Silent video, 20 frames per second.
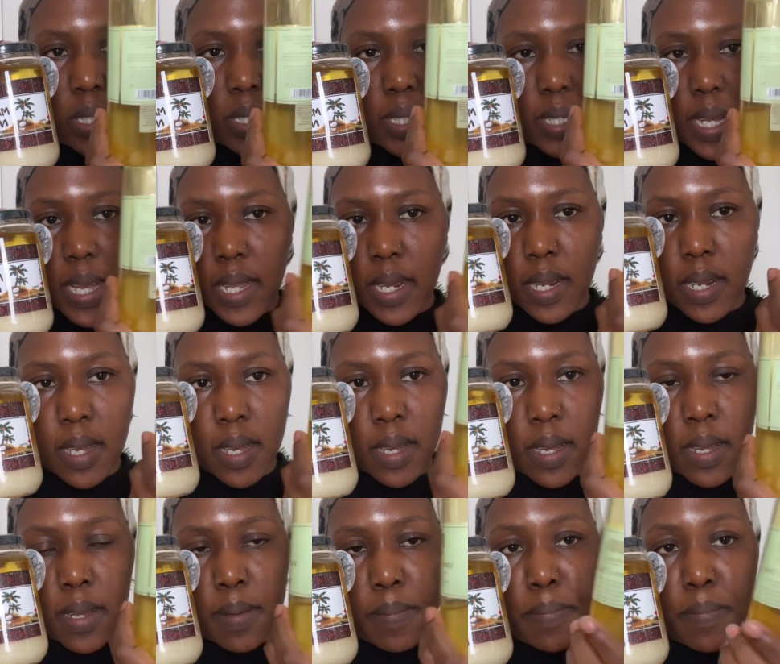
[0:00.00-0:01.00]
it's kind
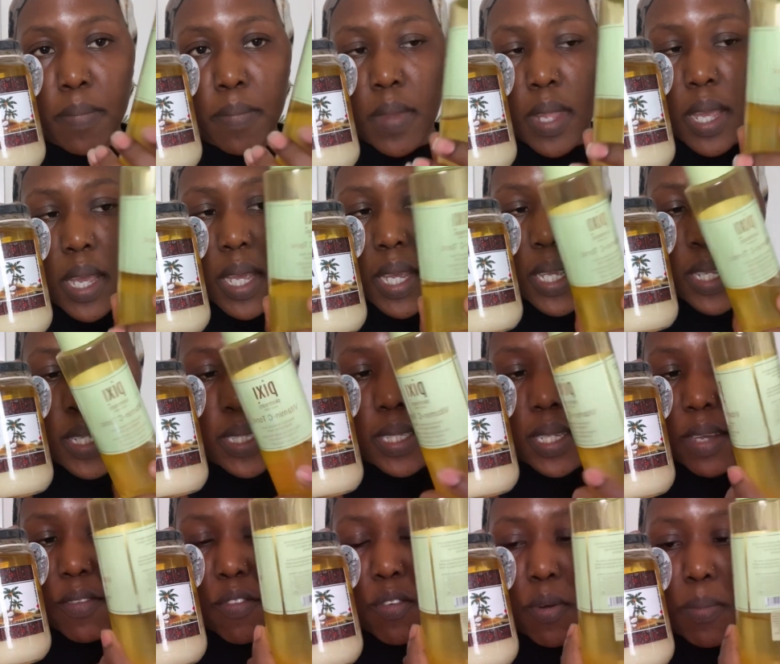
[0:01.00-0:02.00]
of
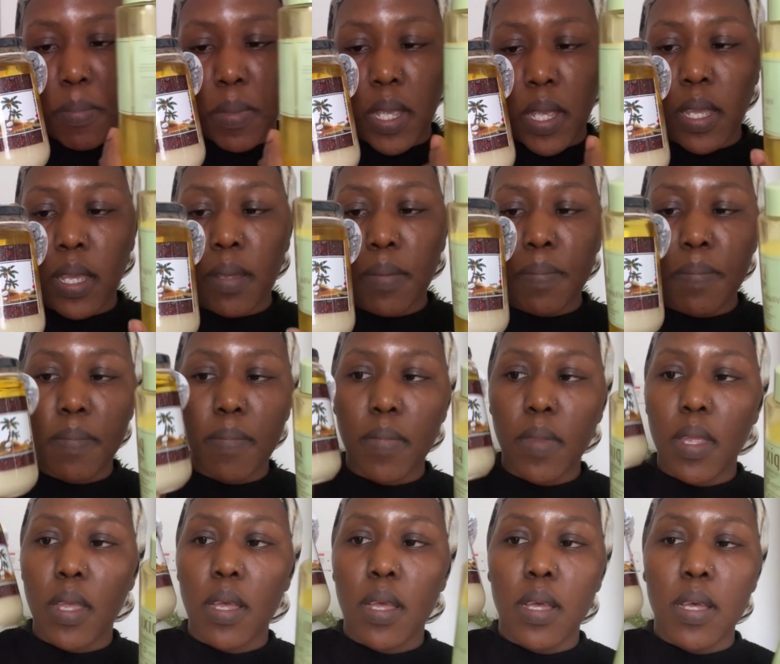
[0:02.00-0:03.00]
easier for me
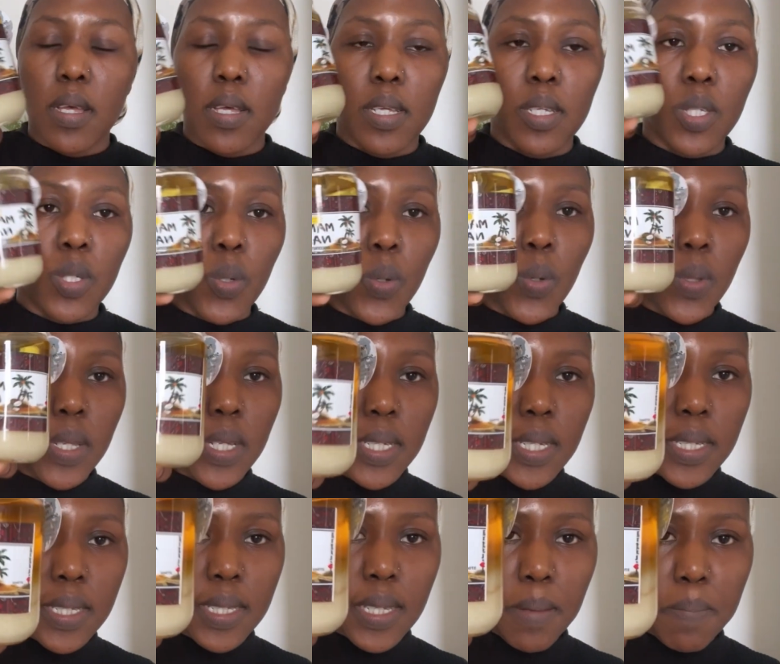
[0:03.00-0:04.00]
so
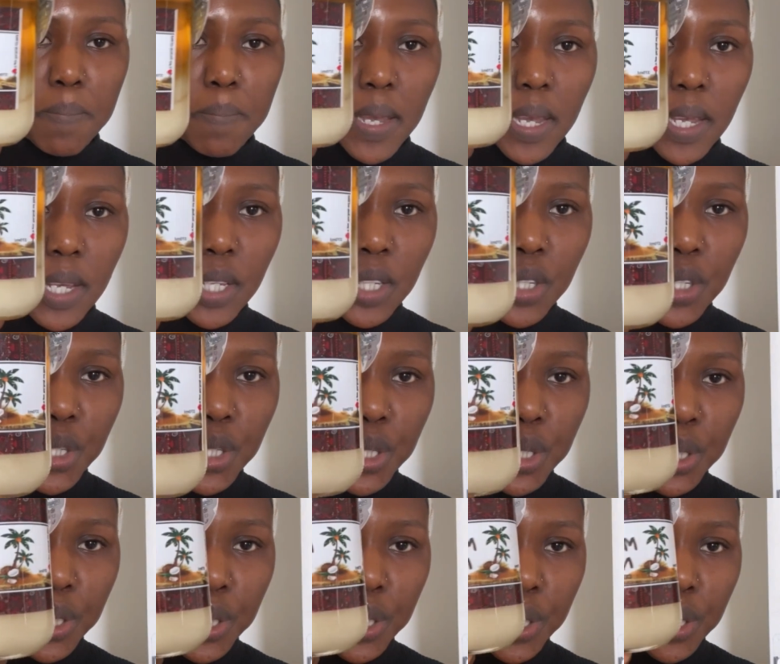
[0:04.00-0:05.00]
this is the
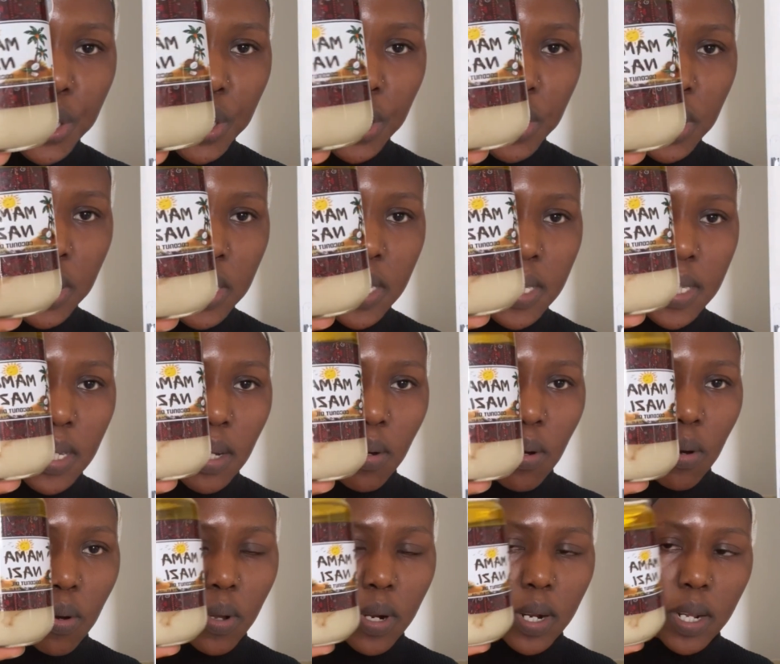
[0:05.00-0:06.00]
page this is the
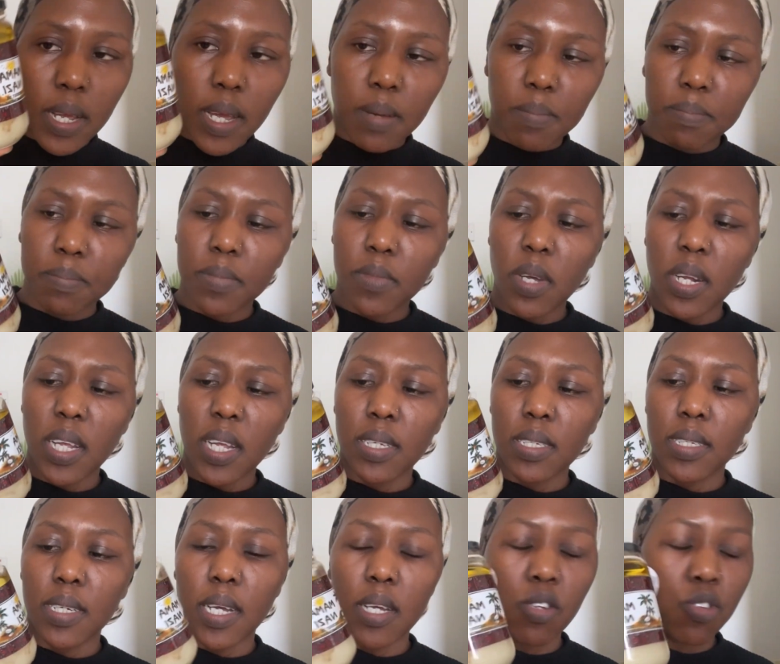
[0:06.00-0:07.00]
coconut i'm
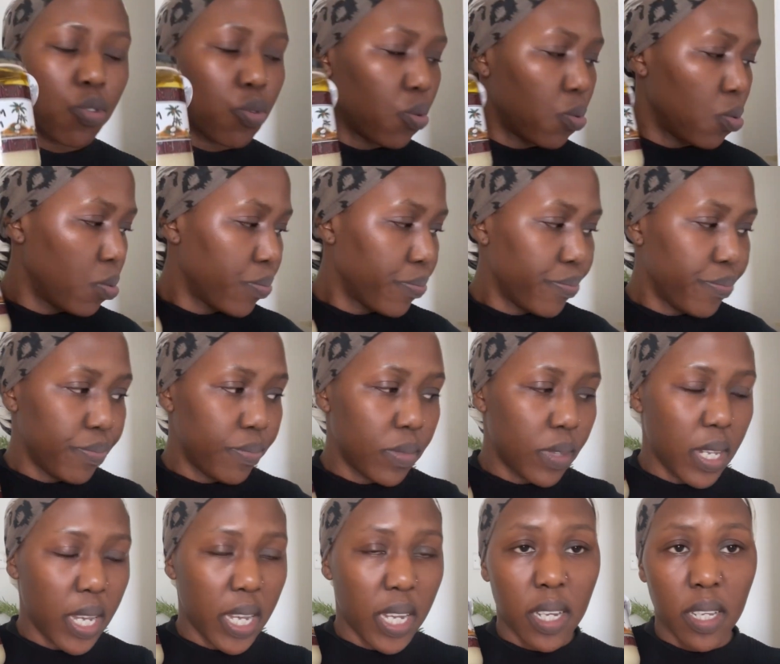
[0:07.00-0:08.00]
gonna try to
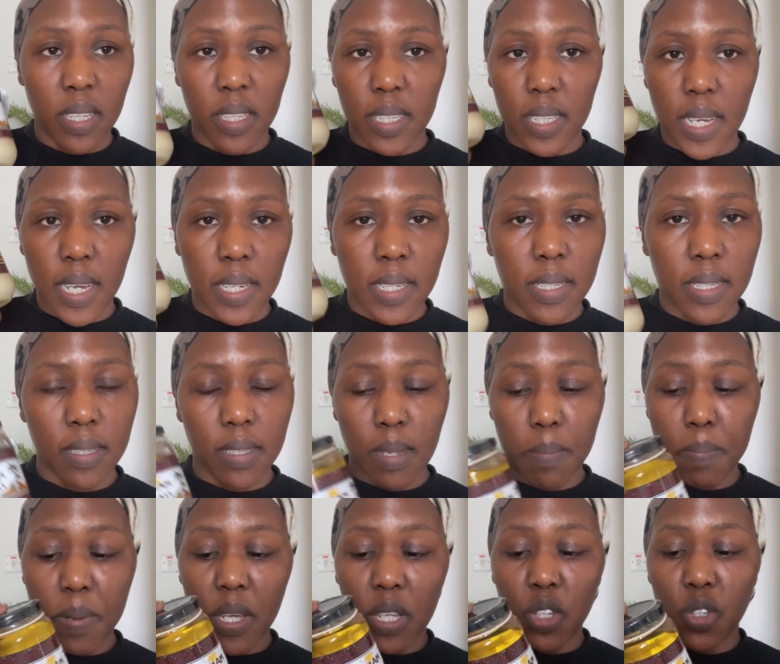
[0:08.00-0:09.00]
like insert
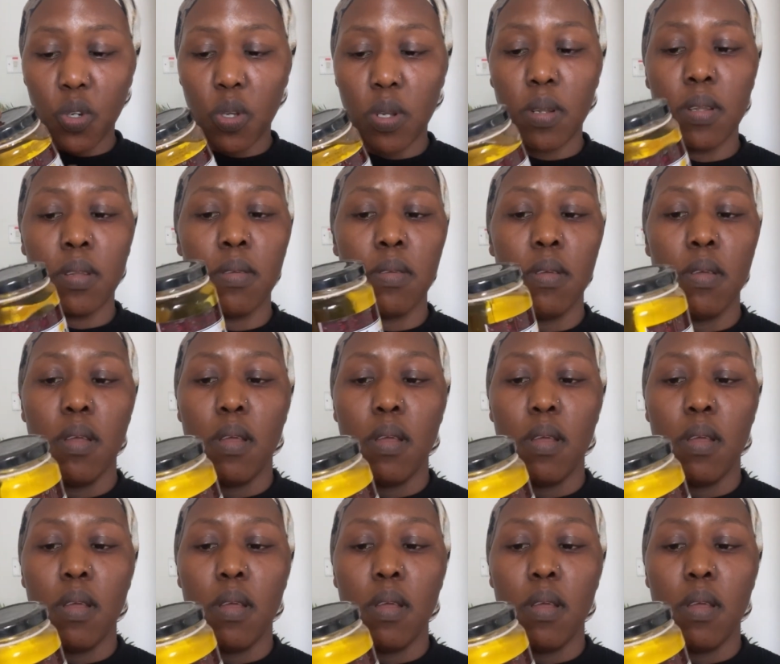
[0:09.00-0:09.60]
the page on